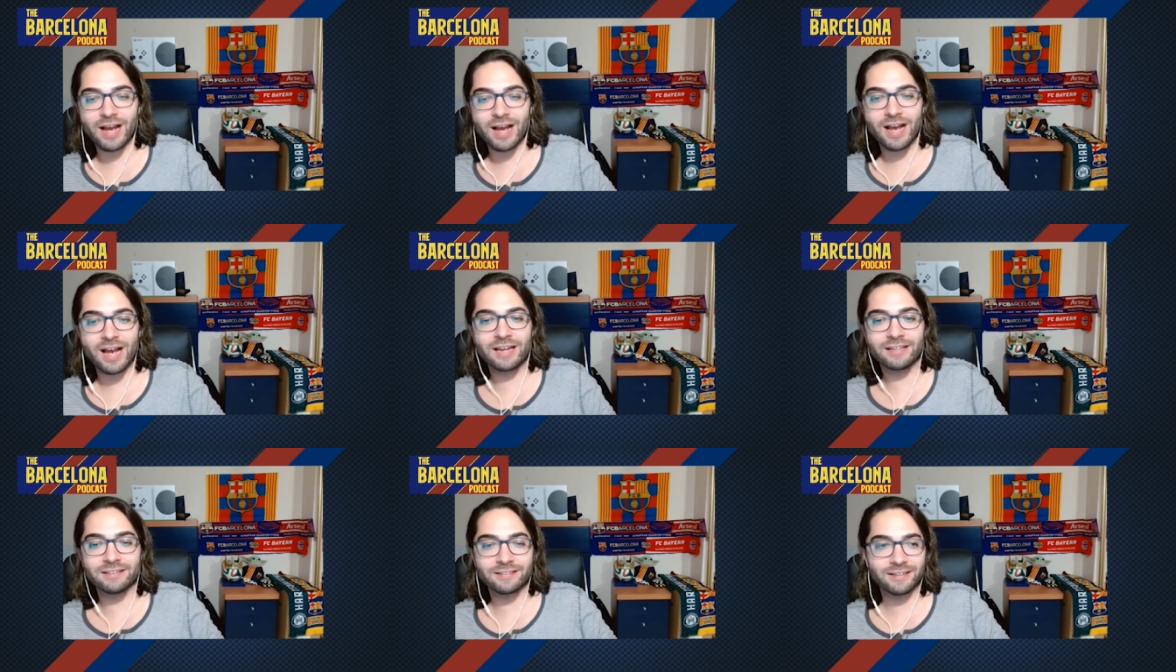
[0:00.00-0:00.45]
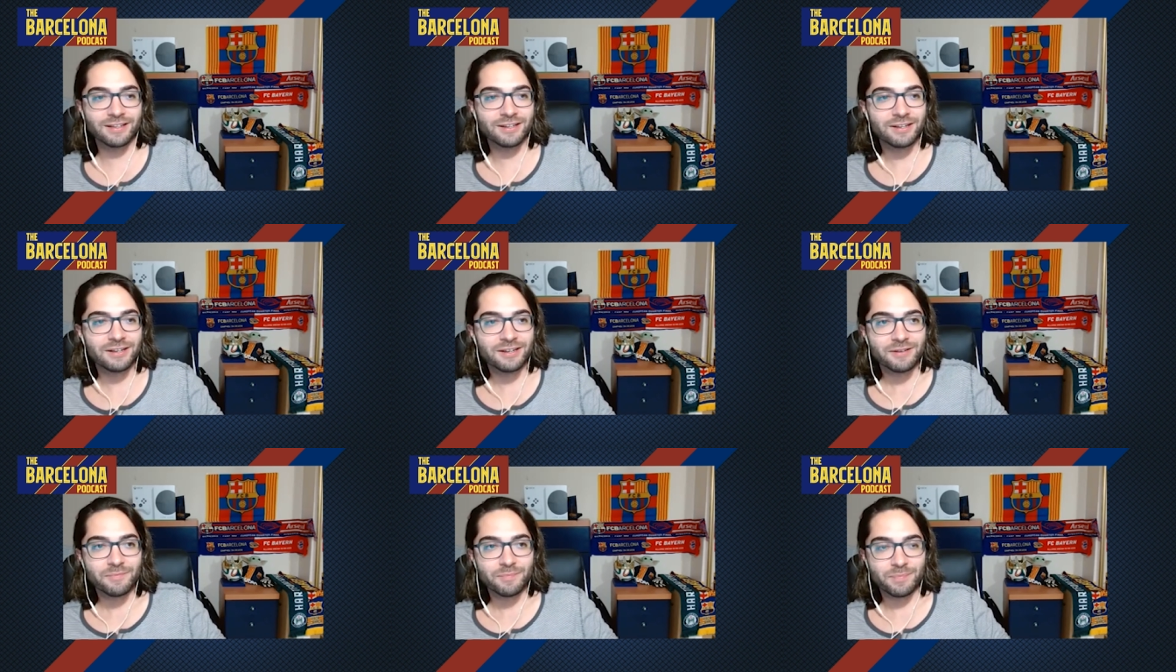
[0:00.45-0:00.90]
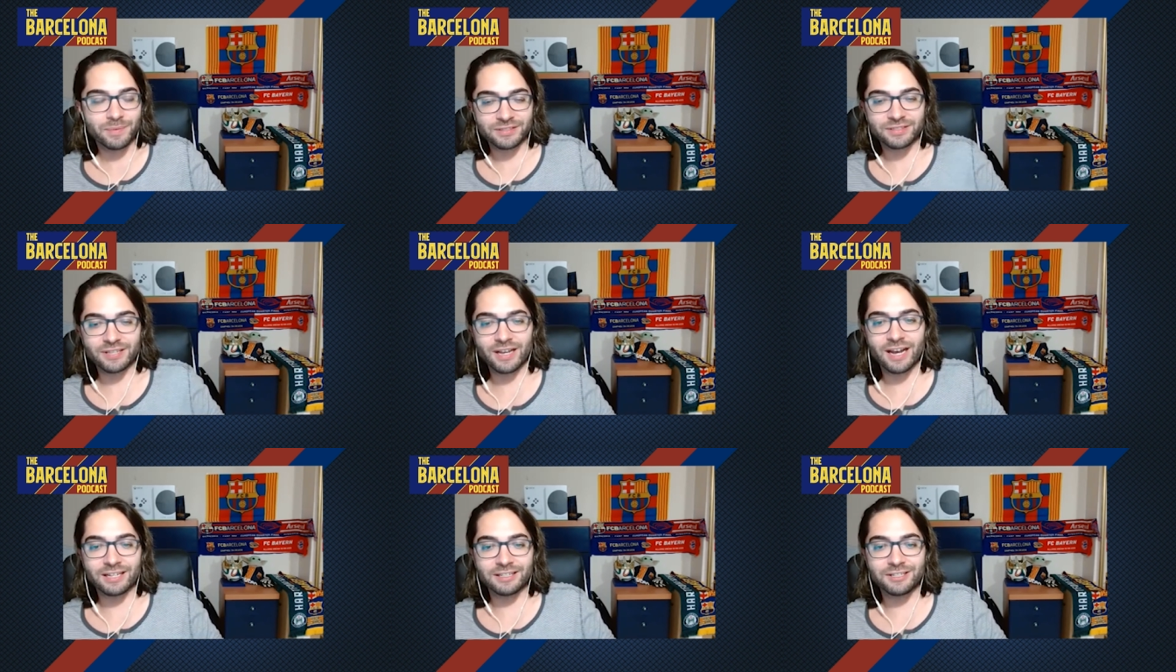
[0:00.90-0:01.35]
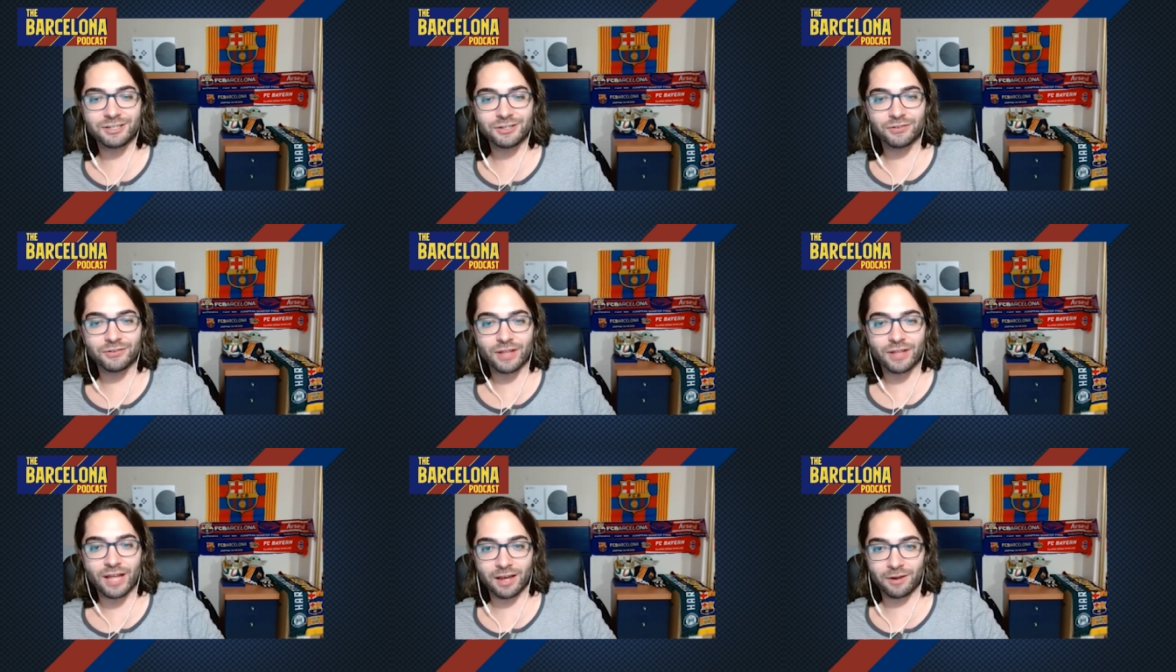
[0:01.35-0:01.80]
guys besides
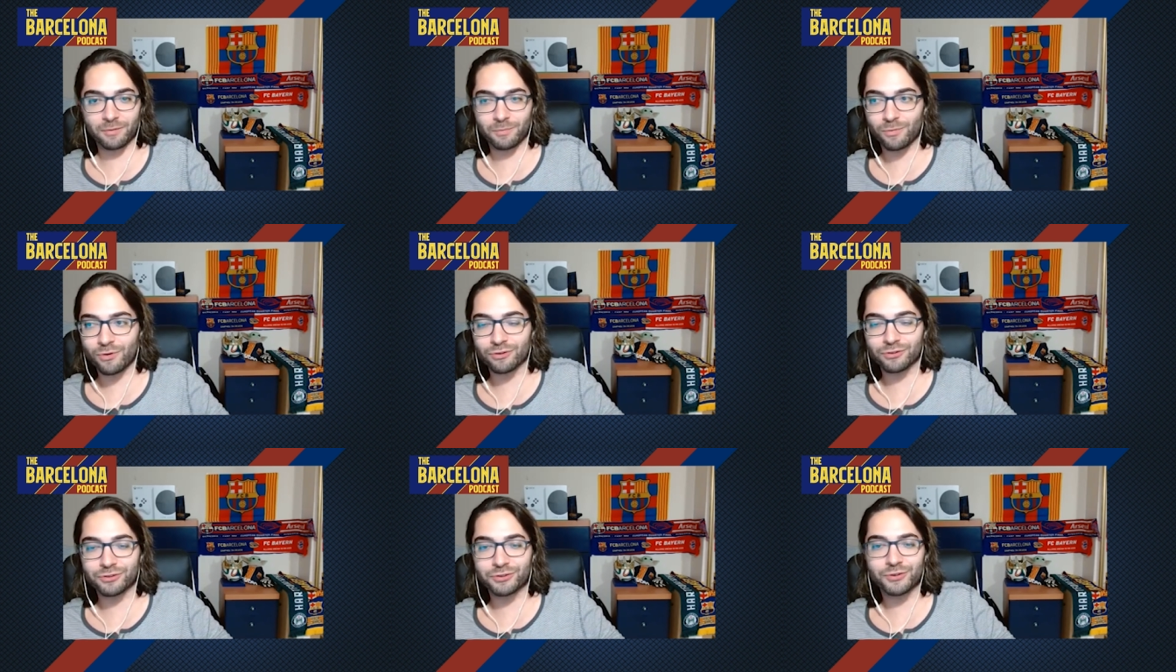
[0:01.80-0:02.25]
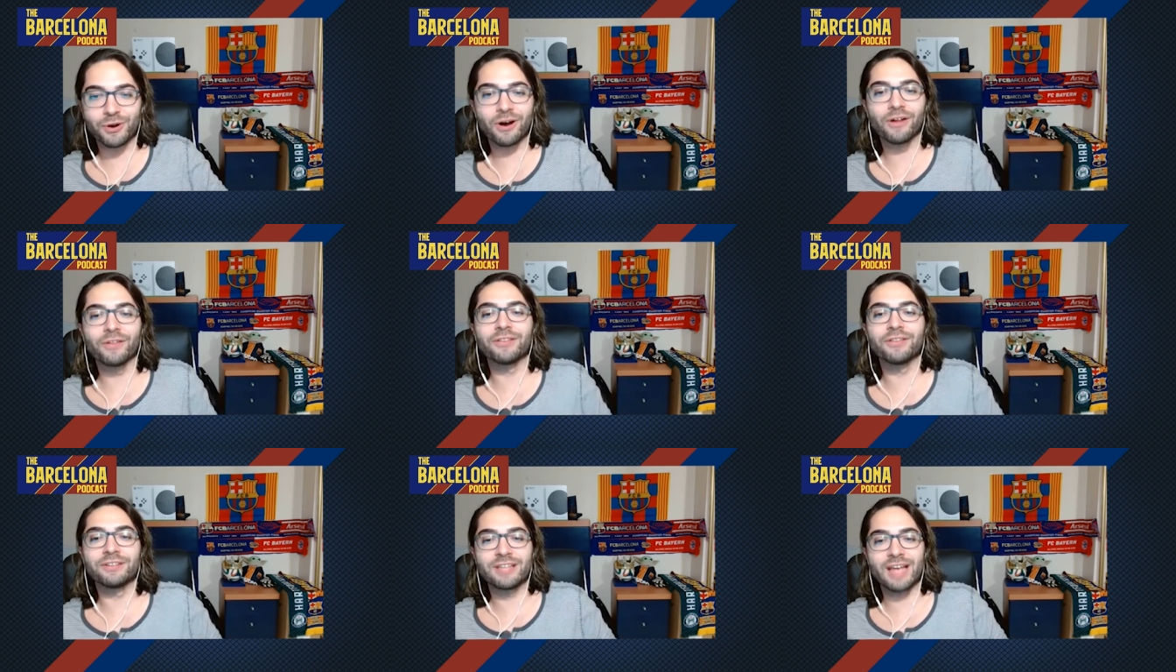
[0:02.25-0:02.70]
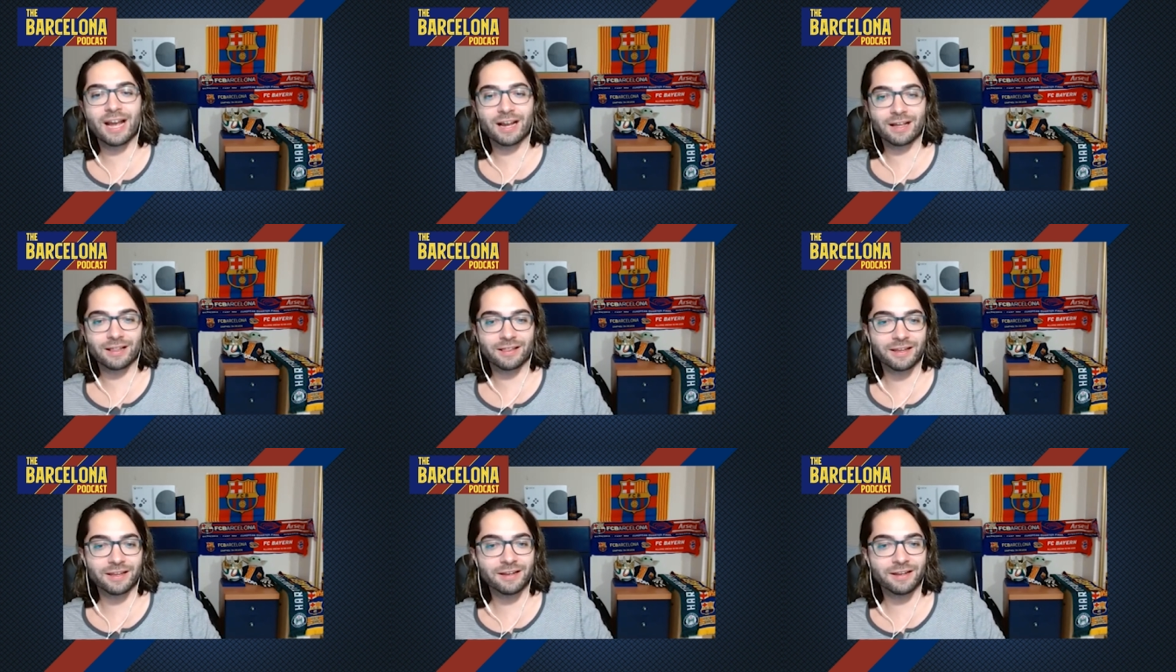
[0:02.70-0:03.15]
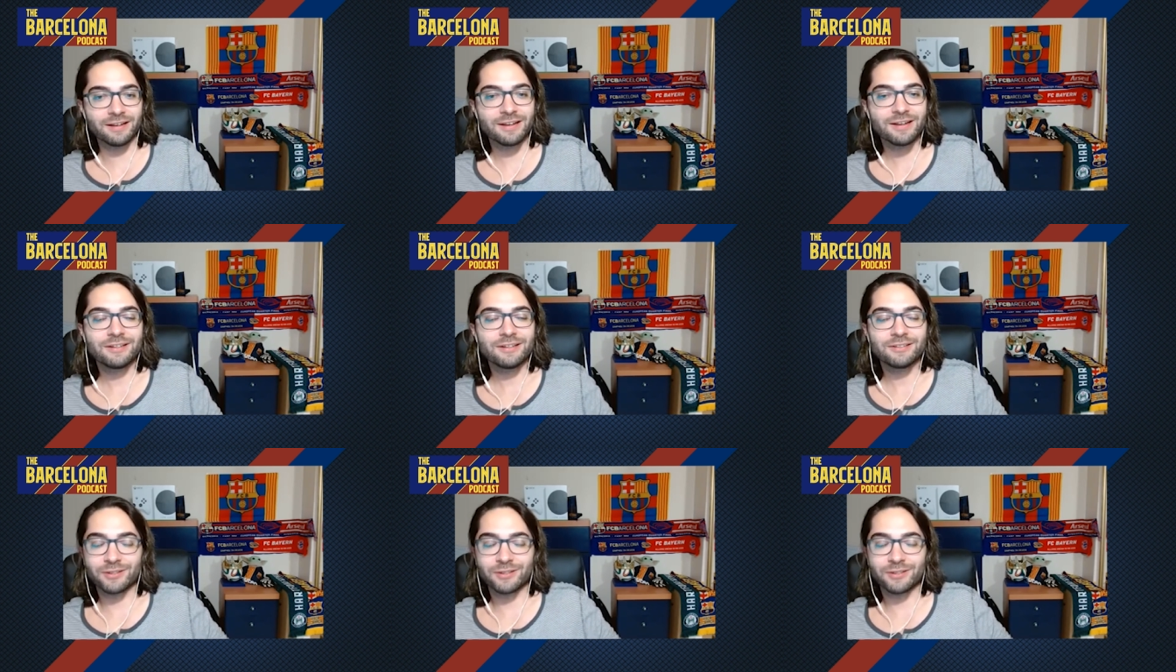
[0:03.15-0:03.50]
you that will do all the tackling.